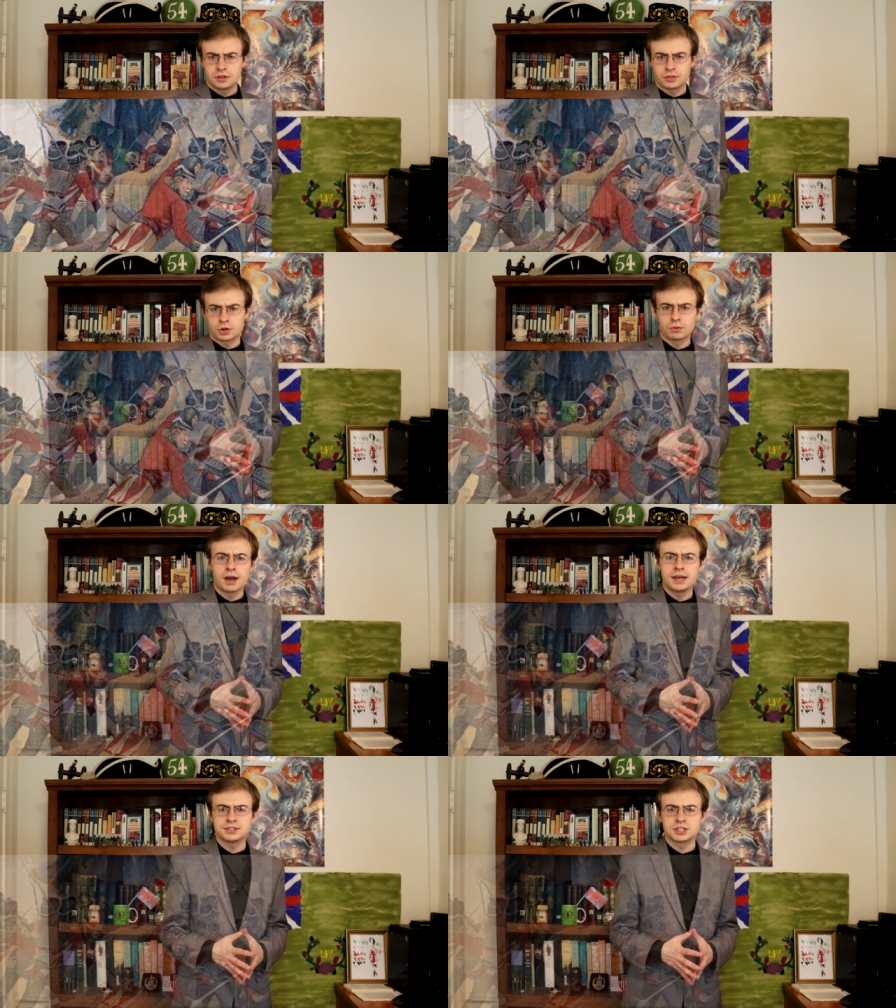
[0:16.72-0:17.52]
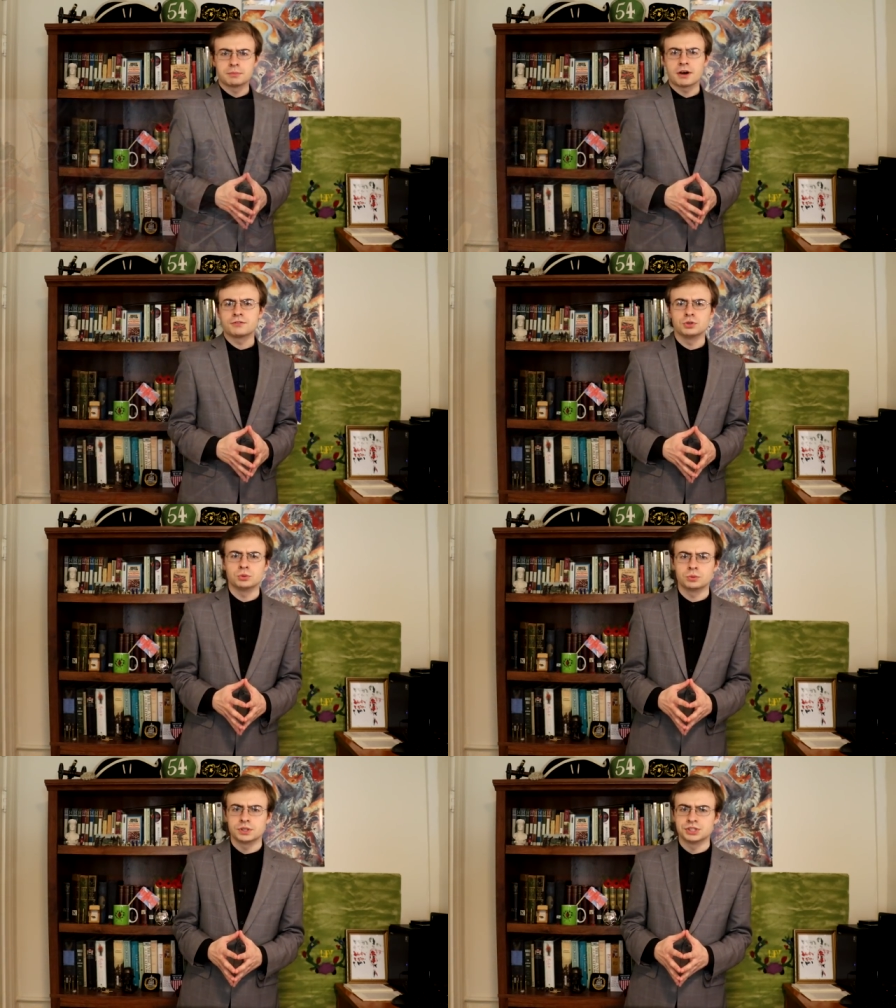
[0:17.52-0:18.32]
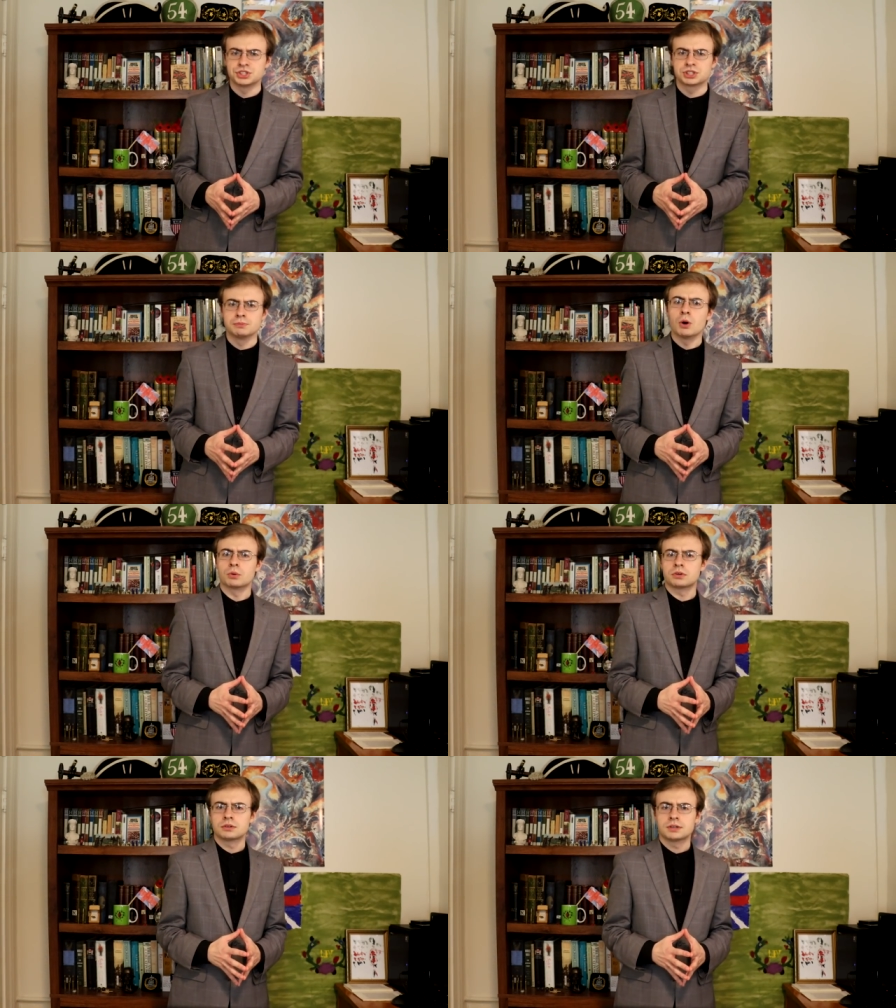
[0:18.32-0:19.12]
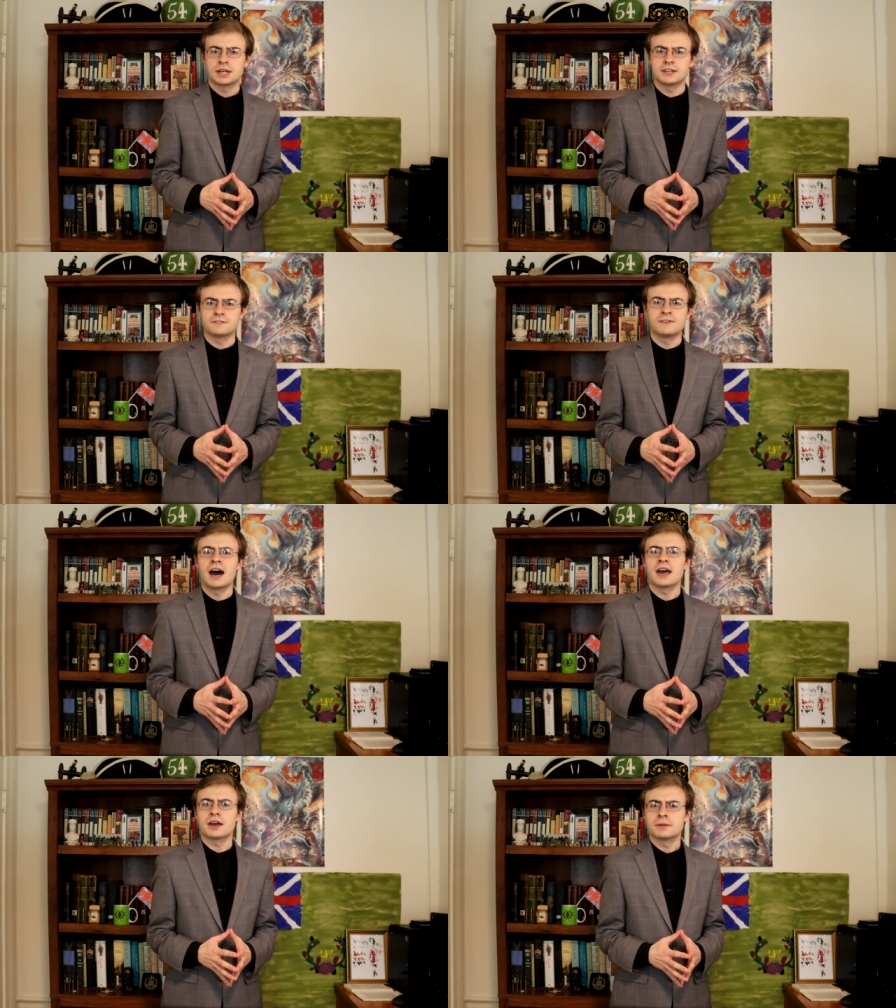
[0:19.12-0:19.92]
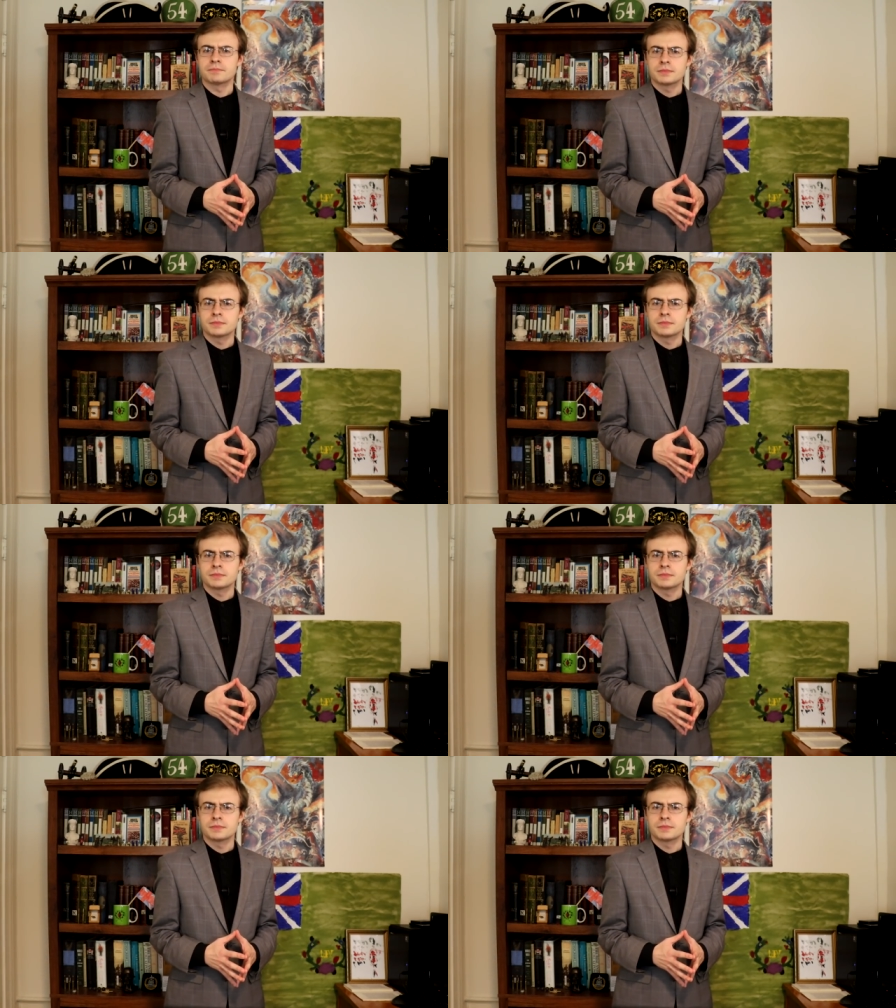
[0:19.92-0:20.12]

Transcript: The horizon above you is smoke and fire,